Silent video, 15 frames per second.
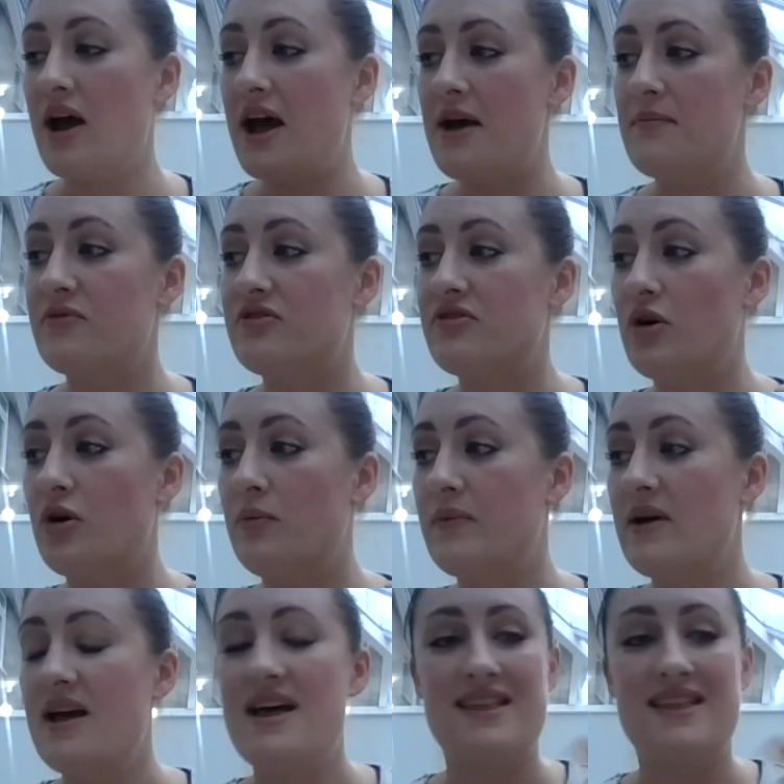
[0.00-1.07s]
from
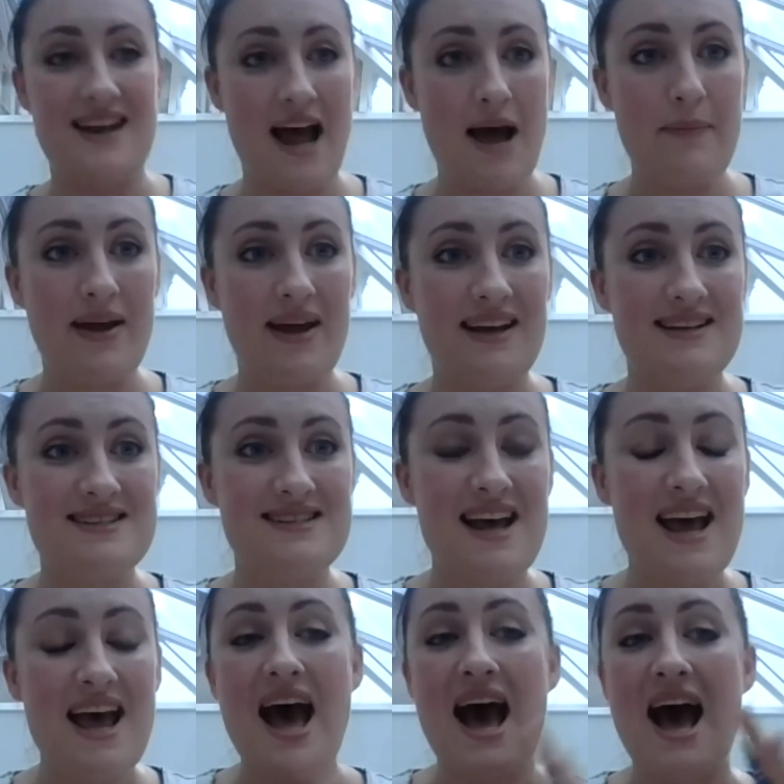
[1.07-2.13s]
the nappies
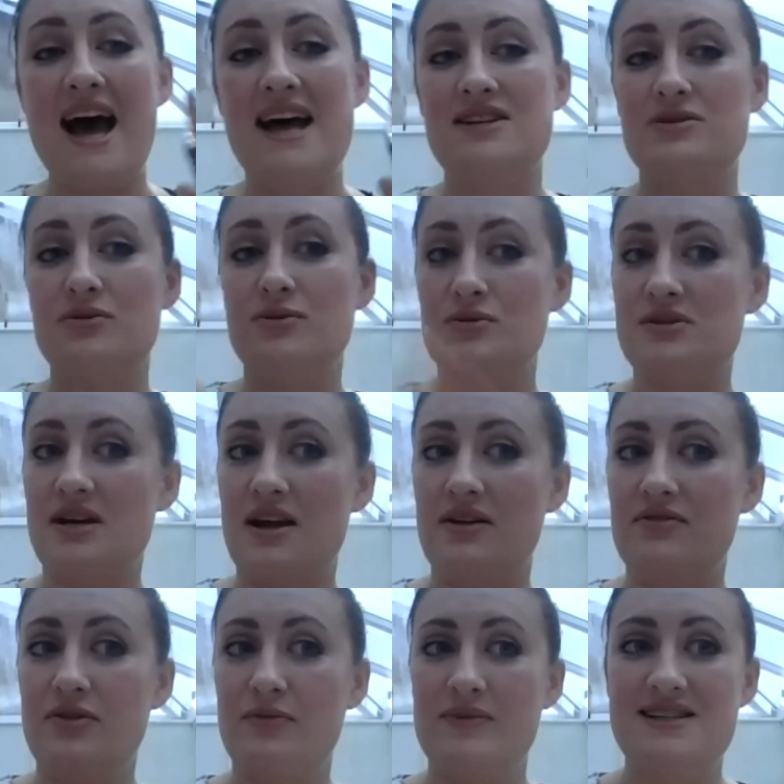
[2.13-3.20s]
and also
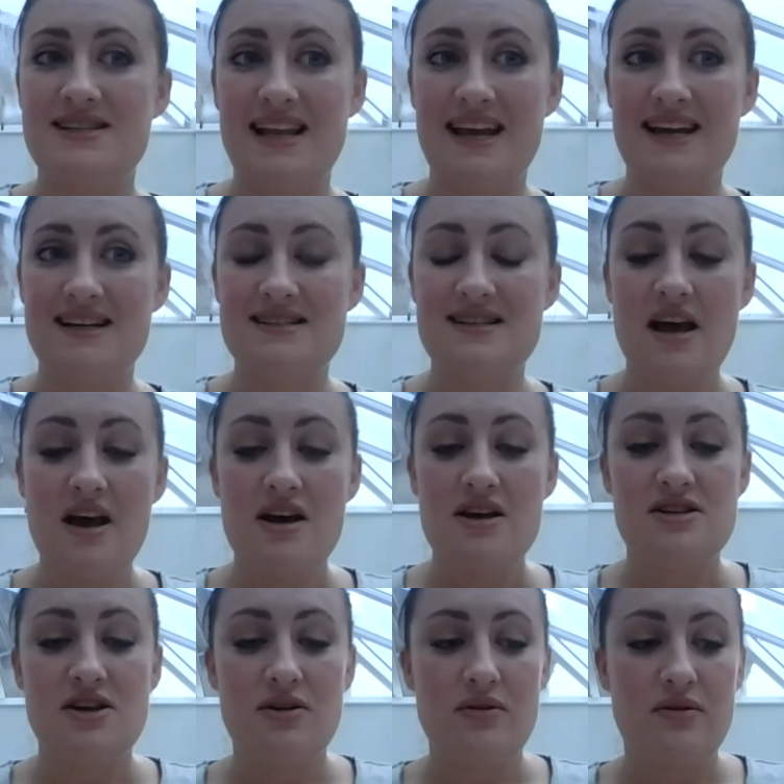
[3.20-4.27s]
from the slings.
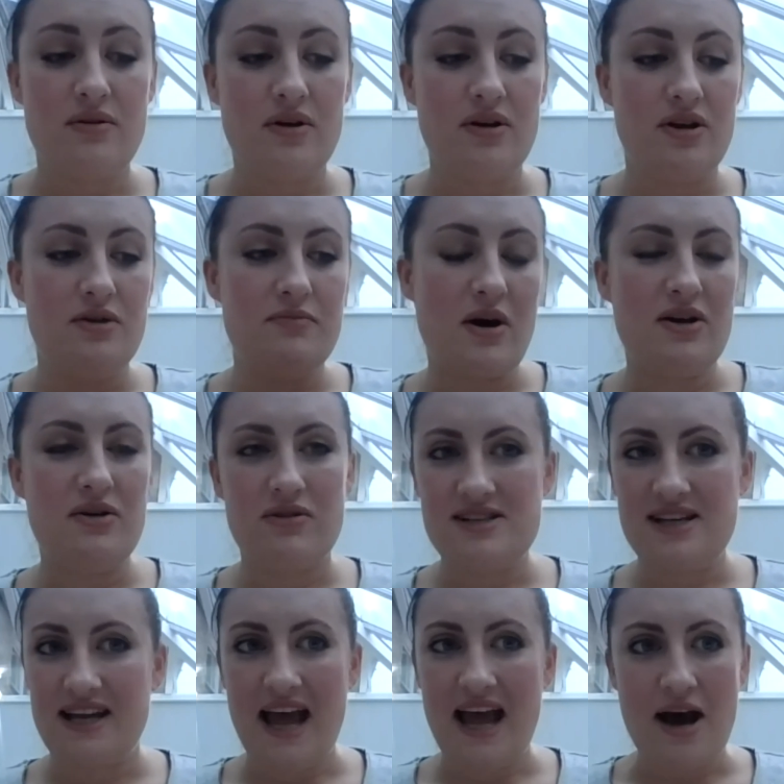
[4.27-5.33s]
So you might not
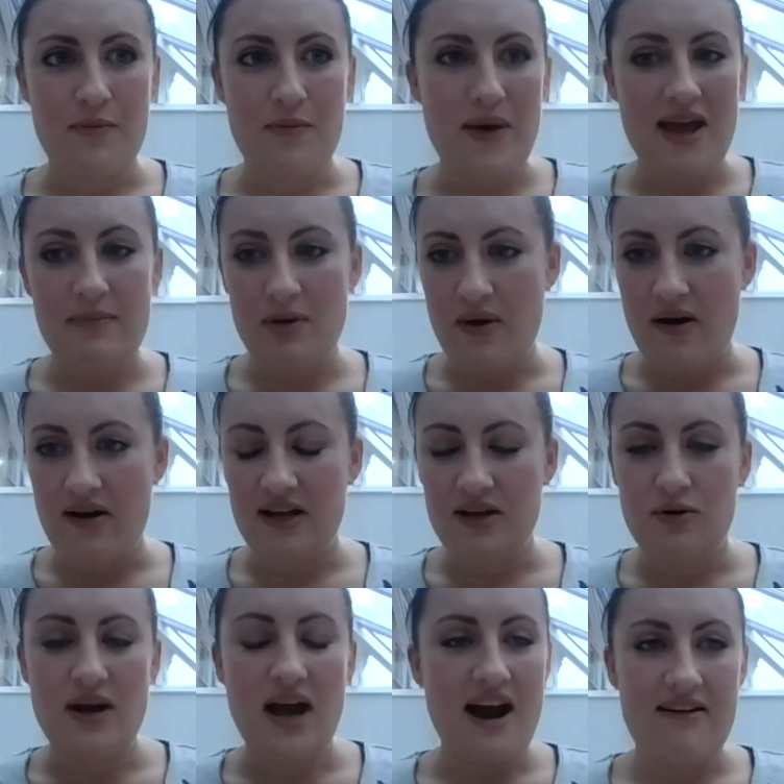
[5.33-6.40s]
see how baby wearing
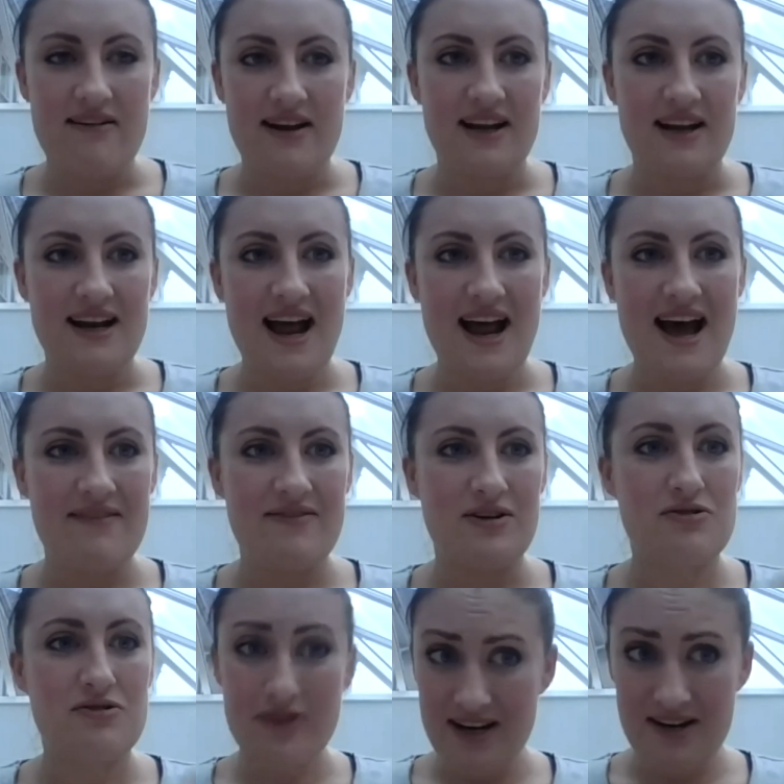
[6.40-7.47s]
or carrying can have a
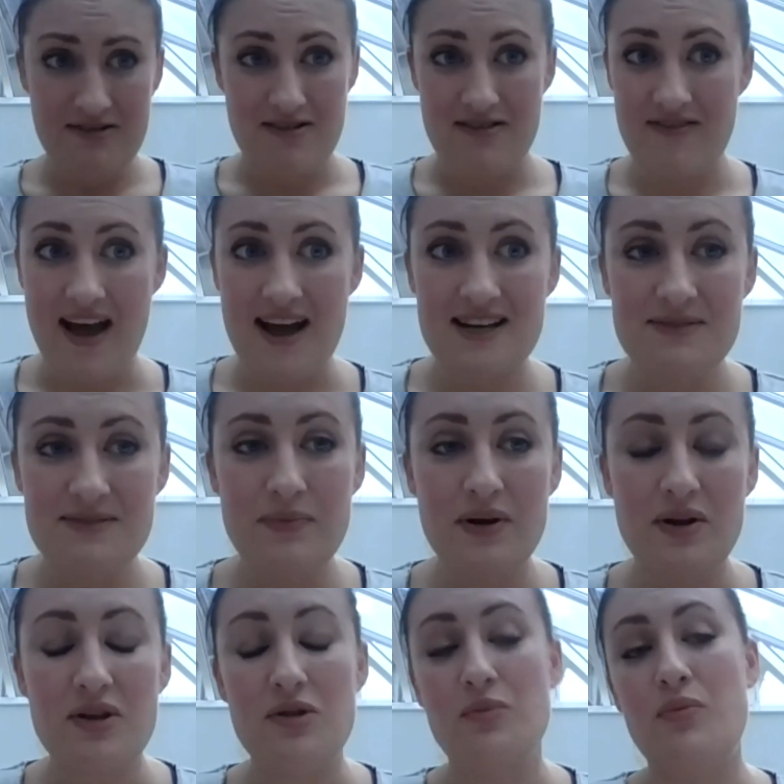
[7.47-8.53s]
greener effect,
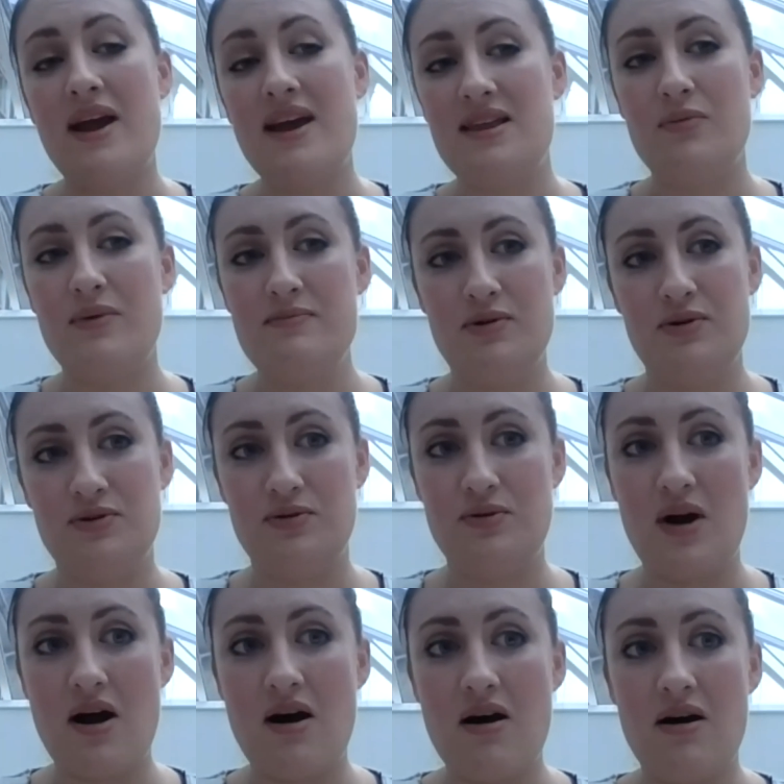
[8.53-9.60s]
but the way that we model
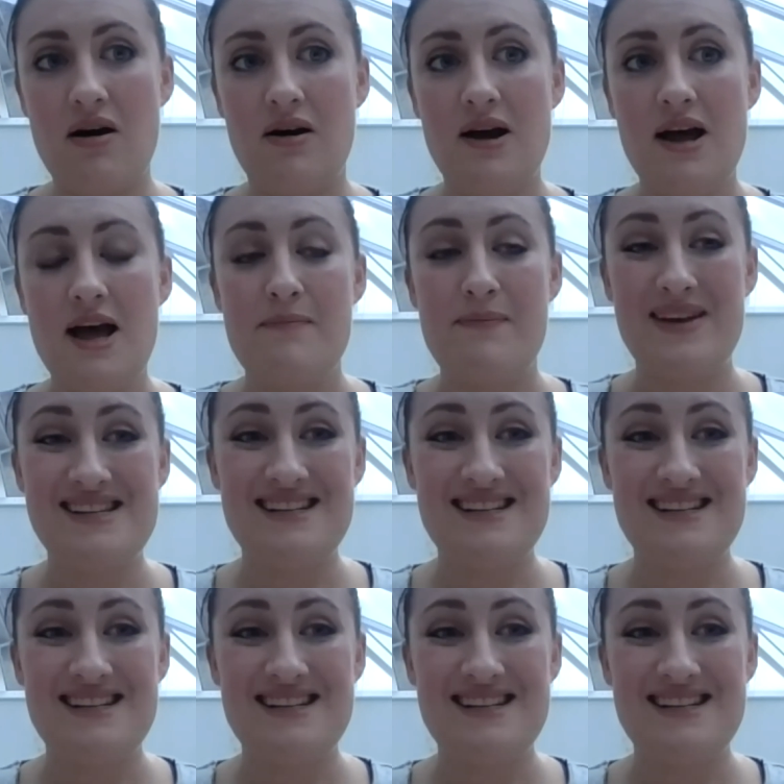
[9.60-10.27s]
our business